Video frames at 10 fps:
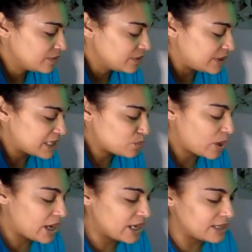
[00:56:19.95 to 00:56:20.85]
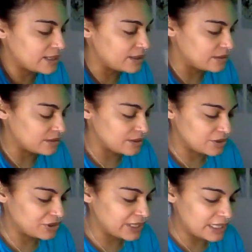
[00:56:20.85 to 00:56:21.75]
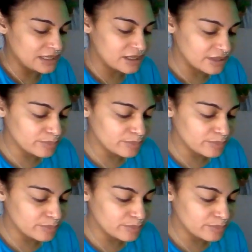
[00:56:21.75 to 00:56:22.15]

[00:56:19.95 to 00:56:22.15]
That's why you're getting nothing